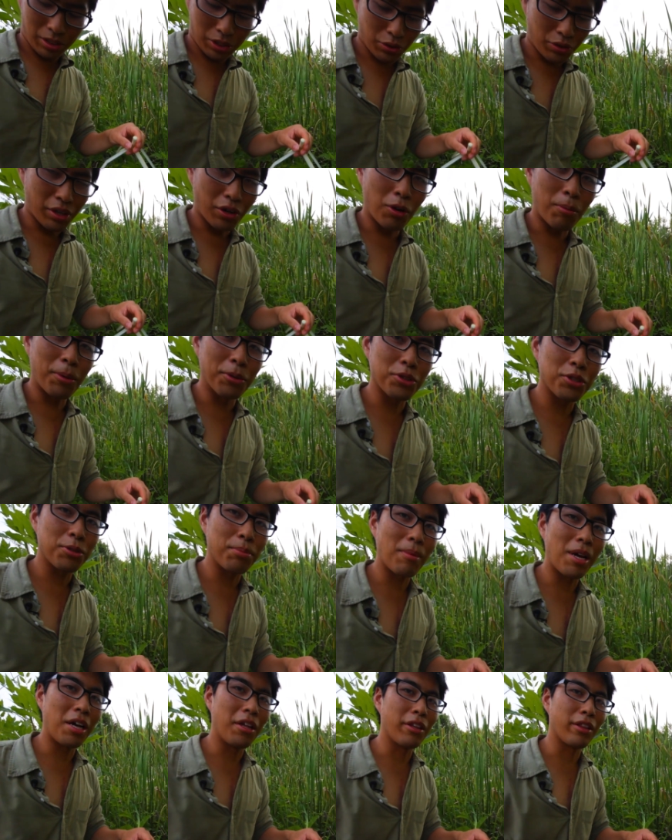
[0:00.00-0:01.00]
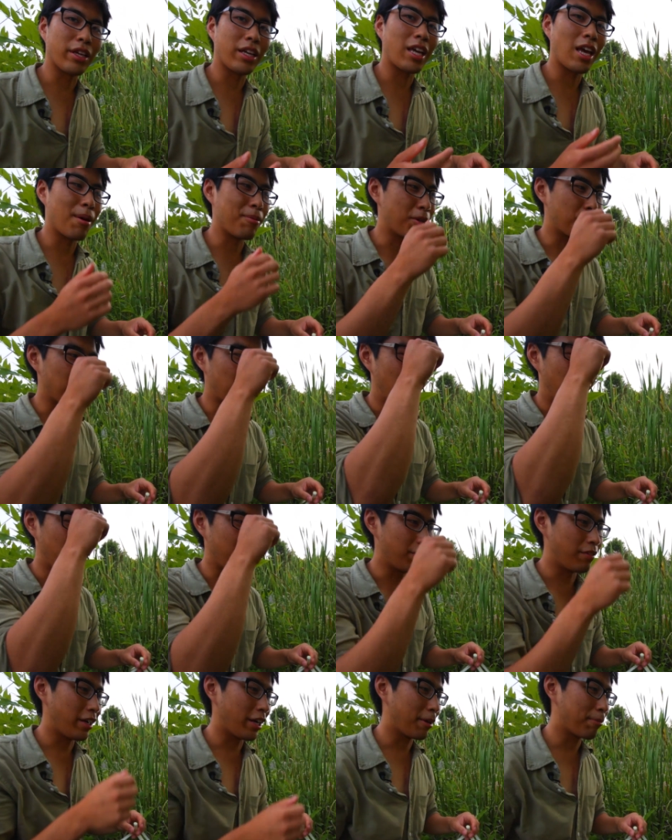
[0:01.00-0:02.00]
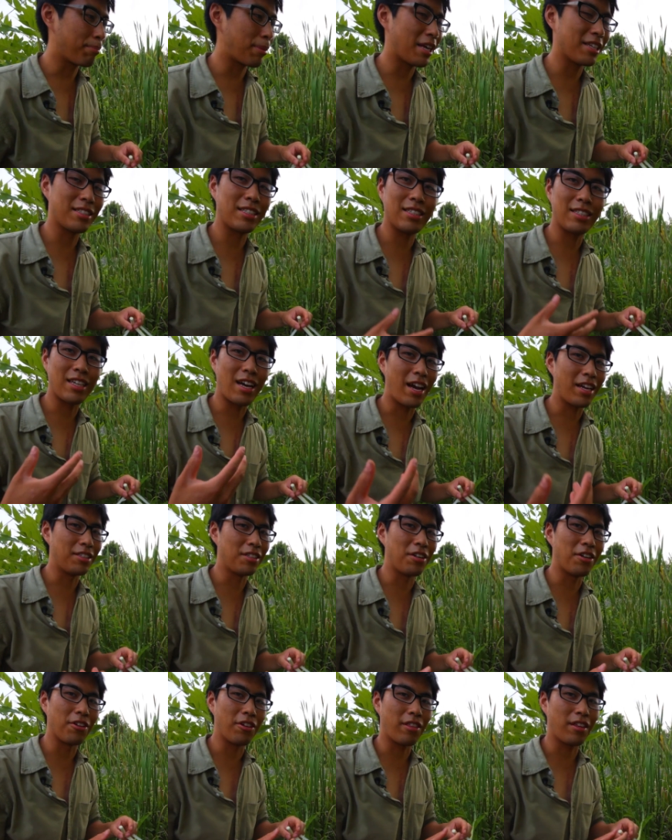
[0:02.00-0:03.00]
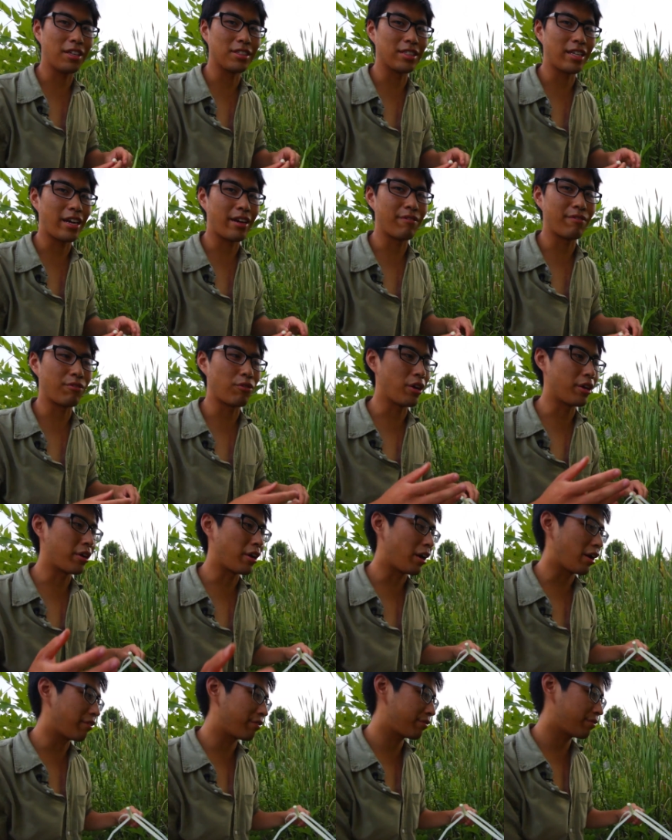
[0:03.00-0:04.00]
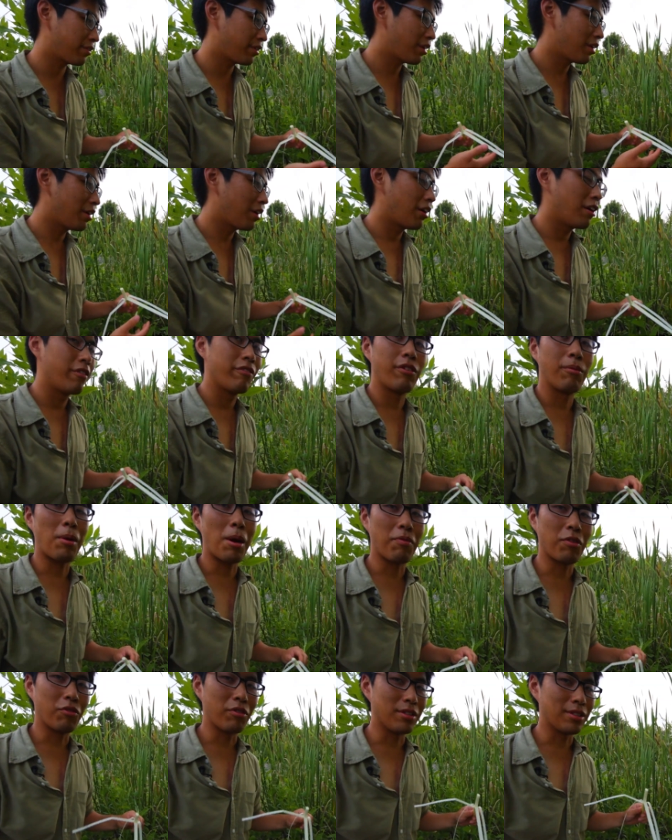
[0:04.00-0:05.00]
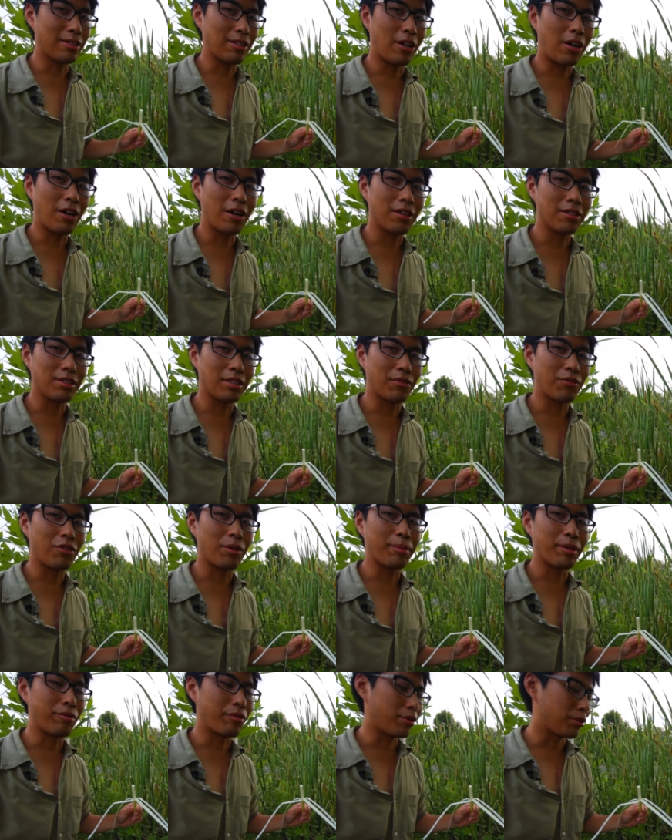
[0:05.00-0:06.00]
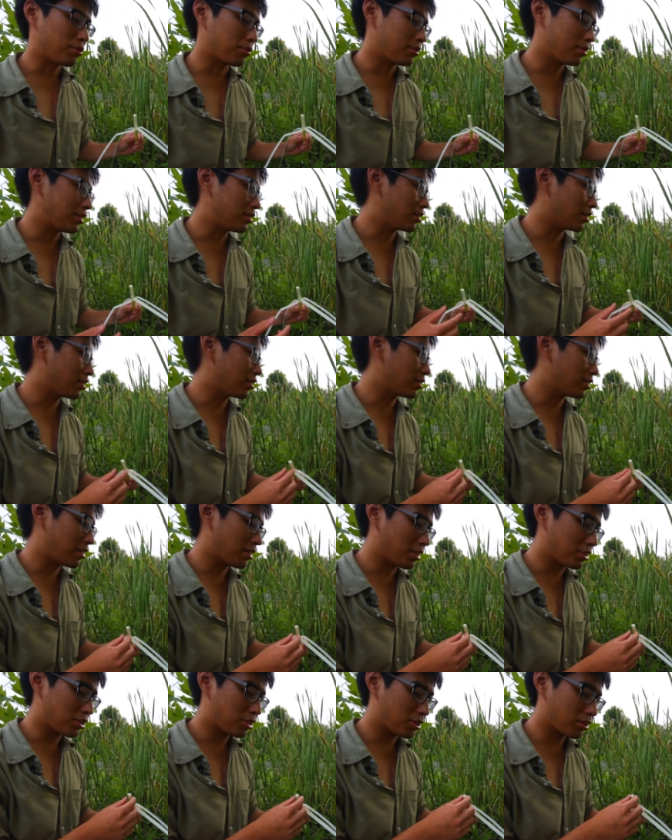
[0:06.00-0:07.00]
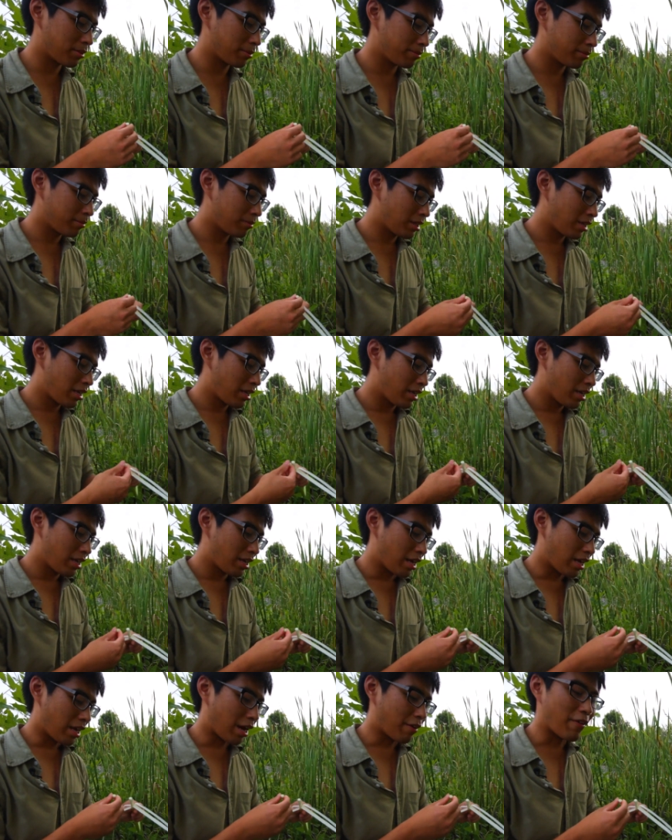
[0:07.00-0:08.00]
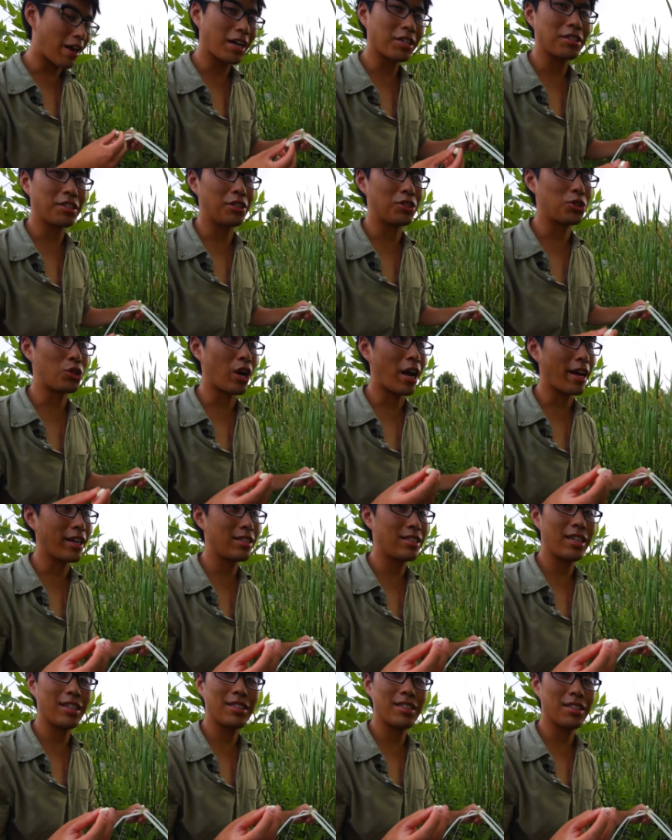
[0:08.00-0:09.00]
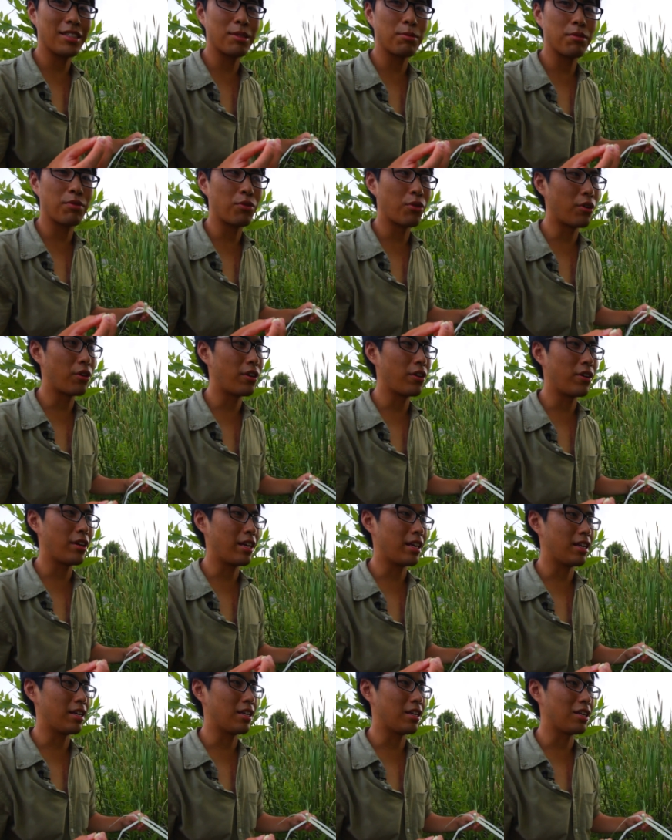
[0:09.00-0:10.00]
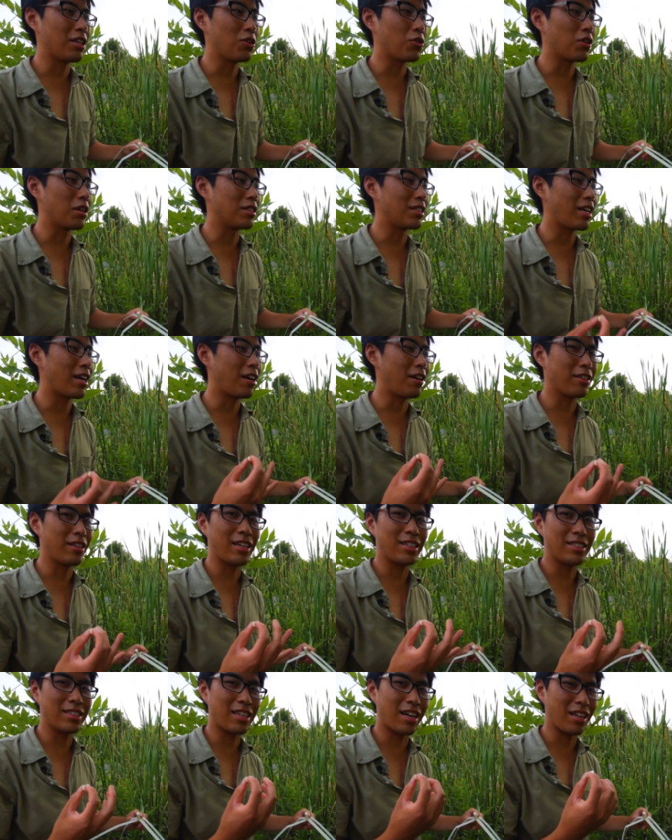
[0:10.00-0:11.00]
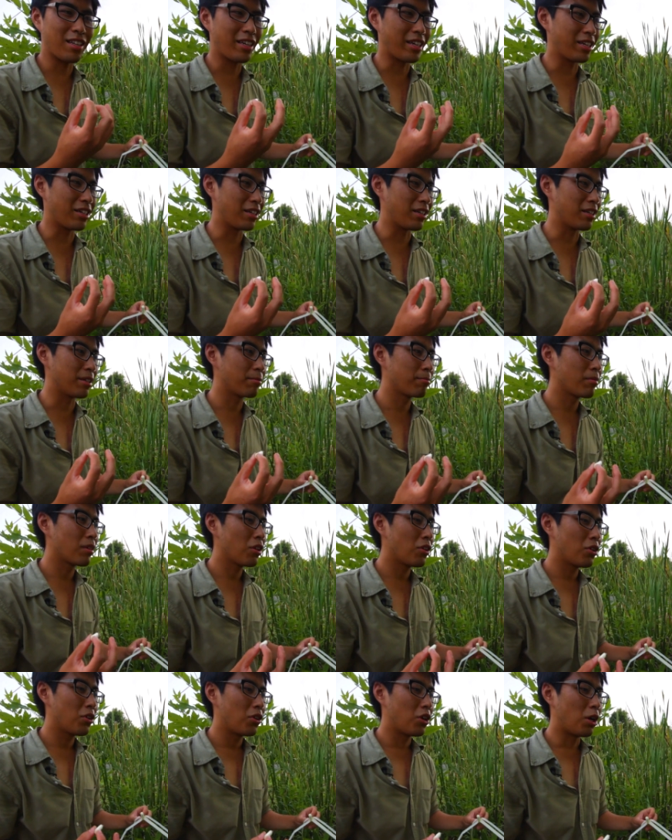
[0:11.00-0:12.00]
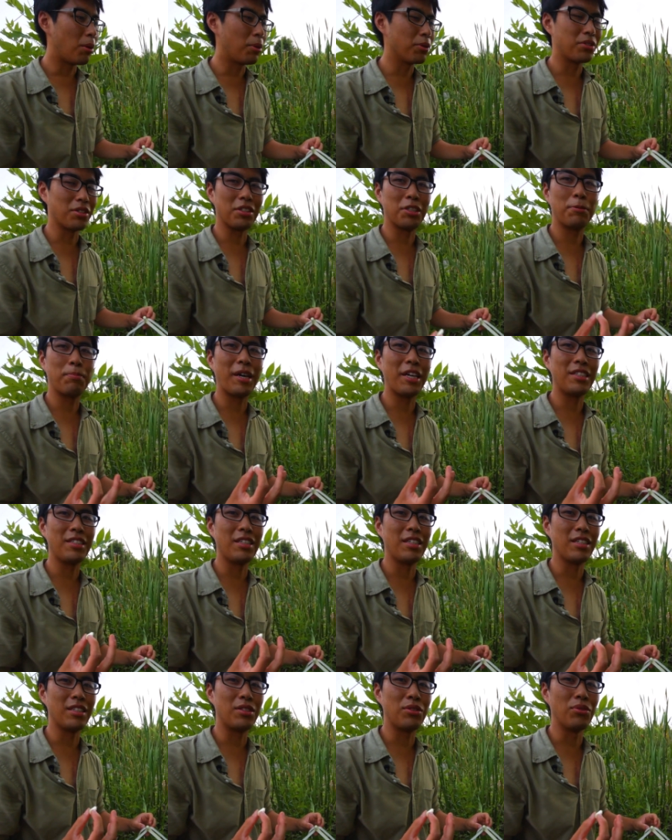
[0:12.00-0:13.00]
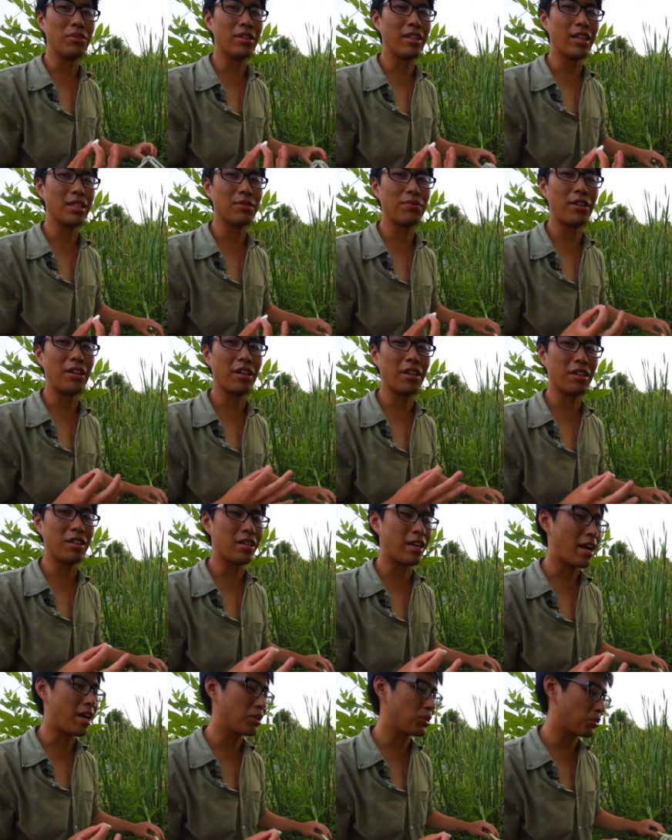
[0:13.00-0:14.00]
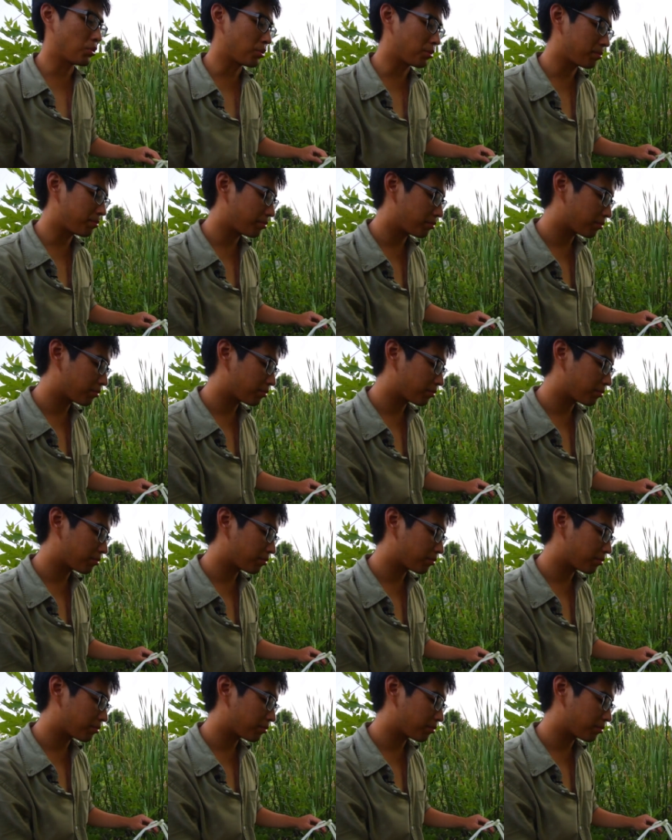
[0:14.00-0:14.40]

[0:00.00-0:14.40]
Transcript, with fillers: you can almost smell the chemical of like pesticides and other things that have run off from everyone's lawns and from the roads into this ditch. And I've actually tried tasting this before, and you can tell that it's got like a, almost a spiciness to it that's very unnatural.